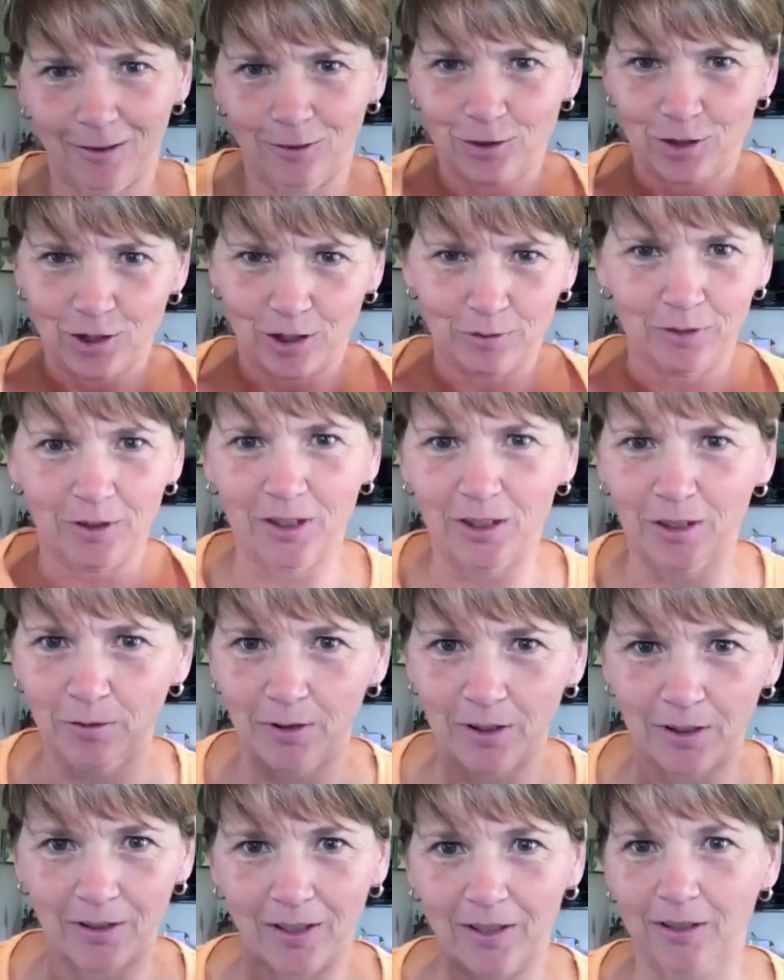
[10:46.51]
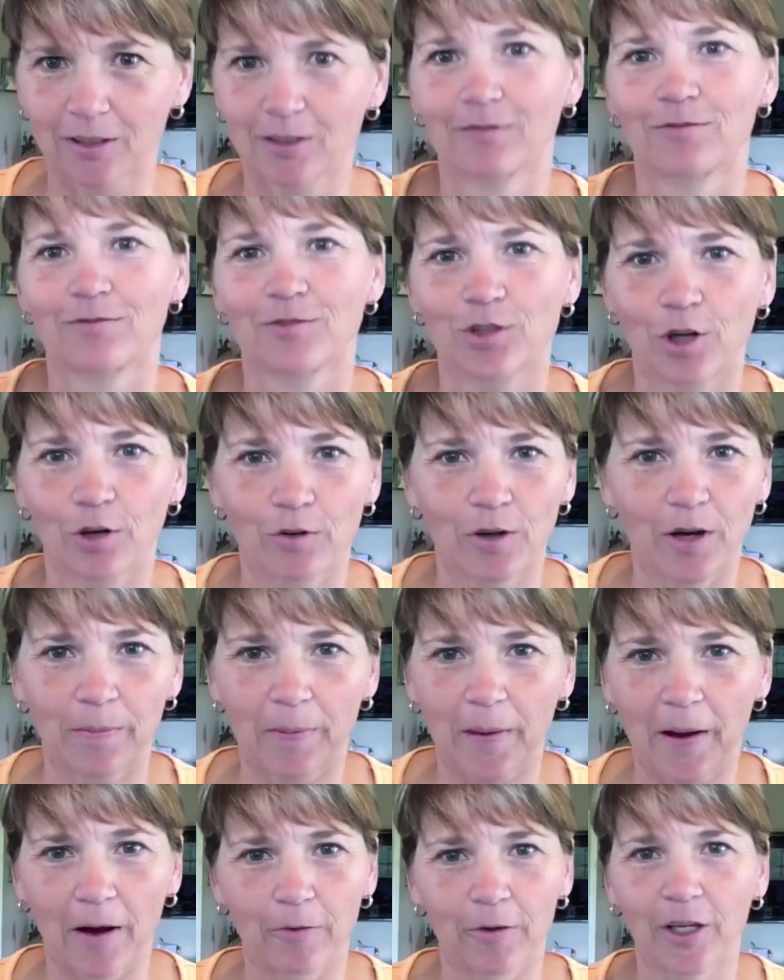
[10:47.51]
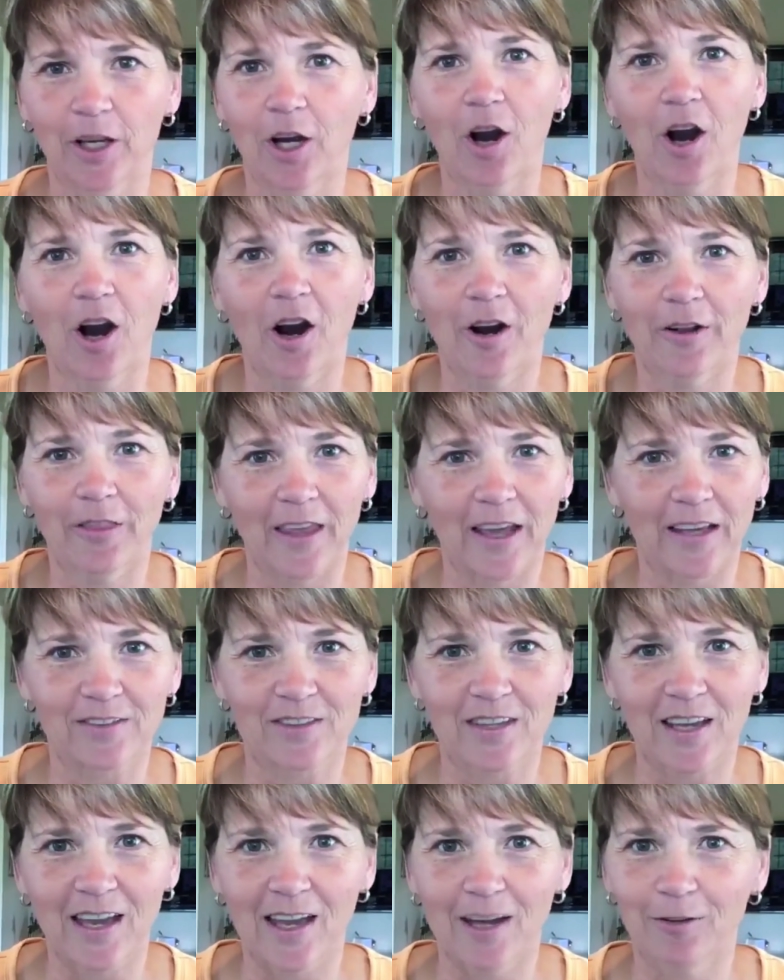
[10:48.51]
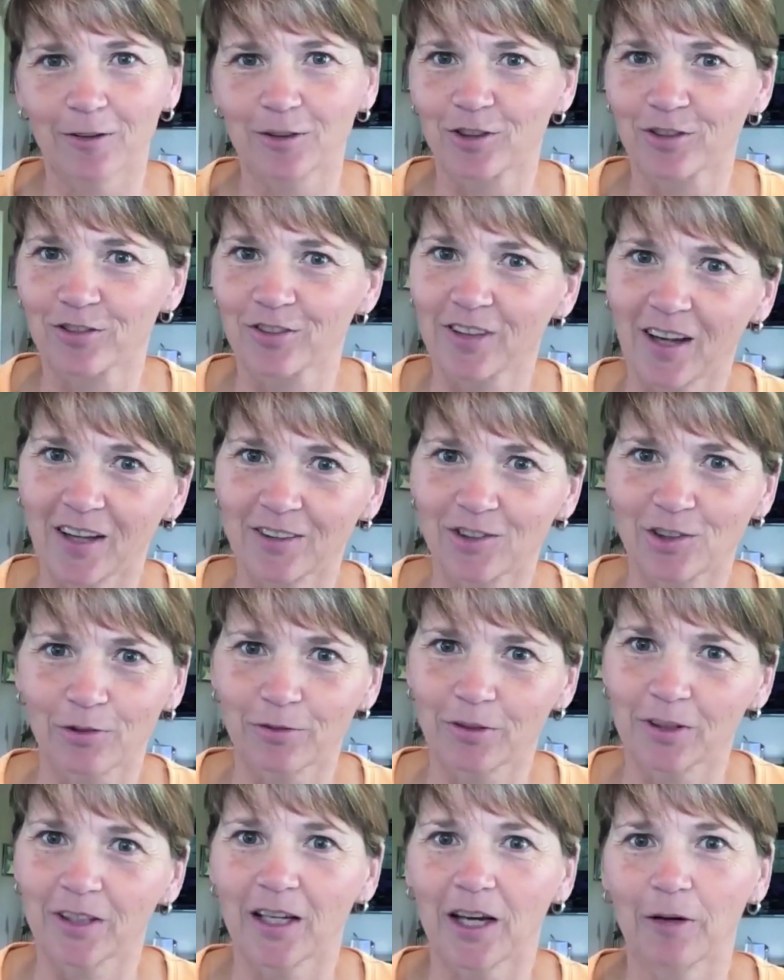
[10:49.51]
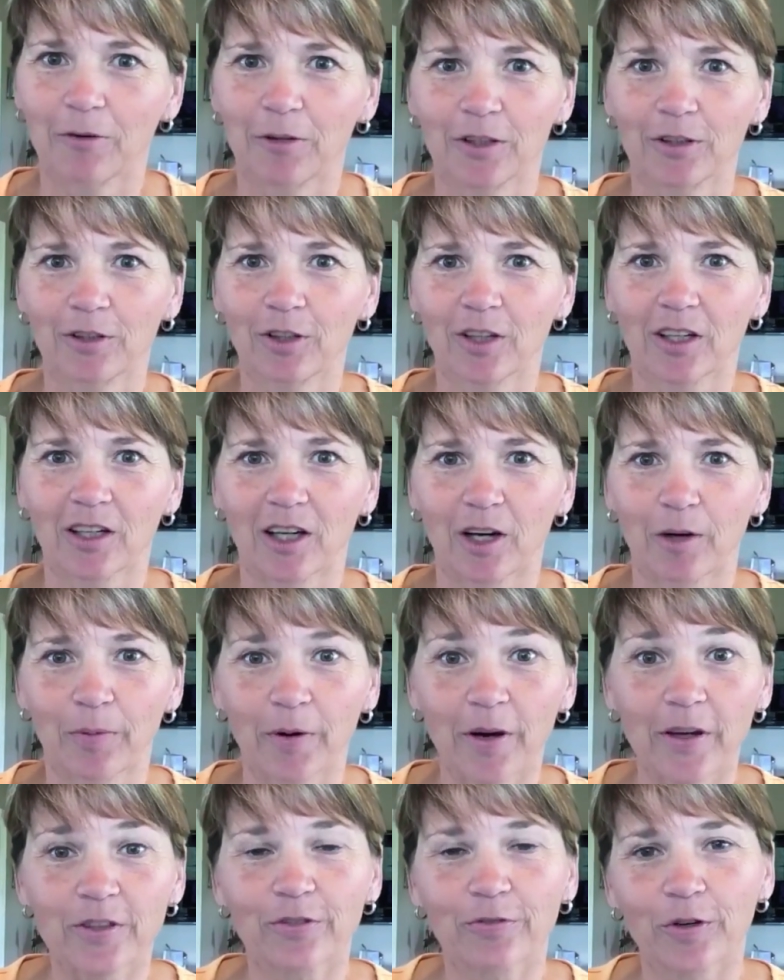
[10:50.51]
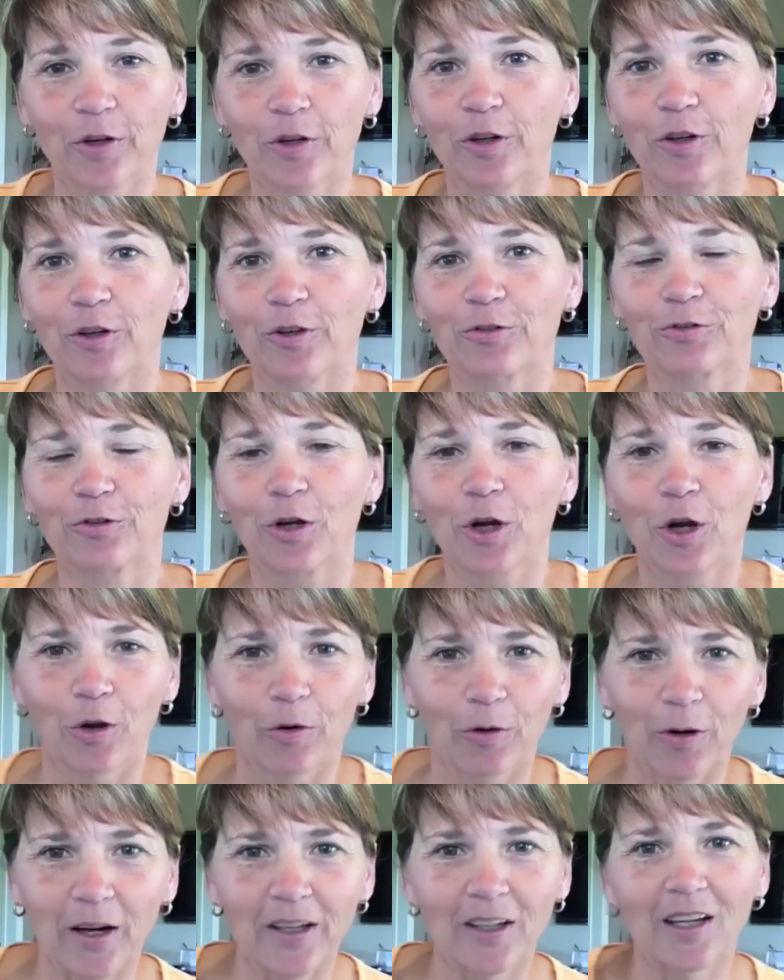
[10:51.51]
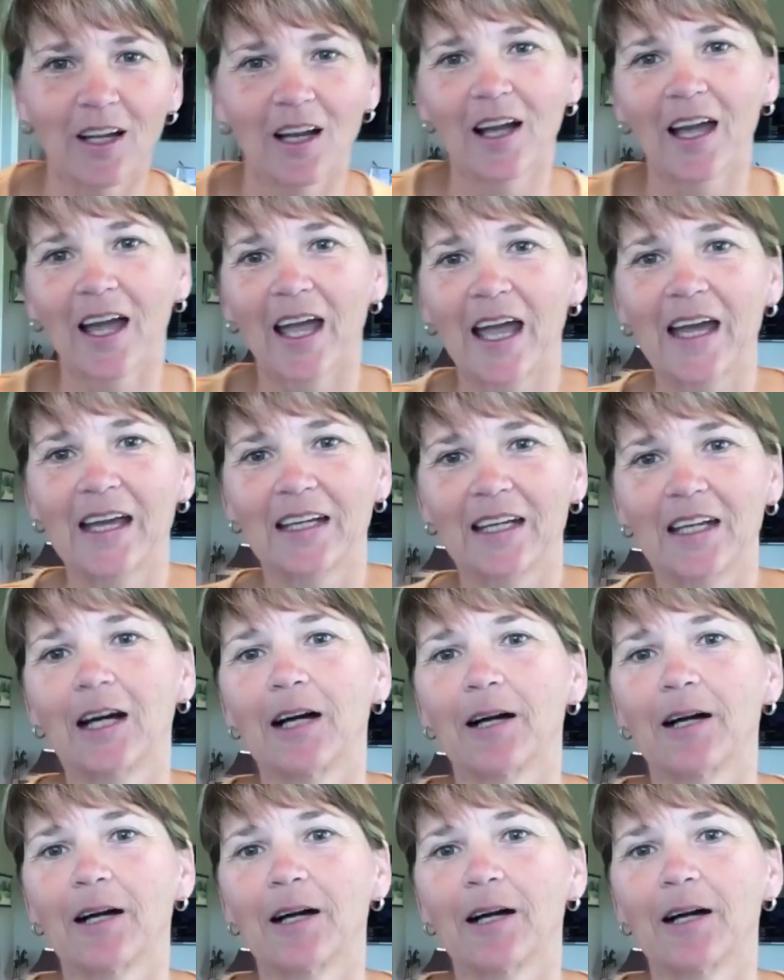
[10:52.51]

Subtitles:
generally we like show up how we are that day, which is not generally how we look in our press photos, right? And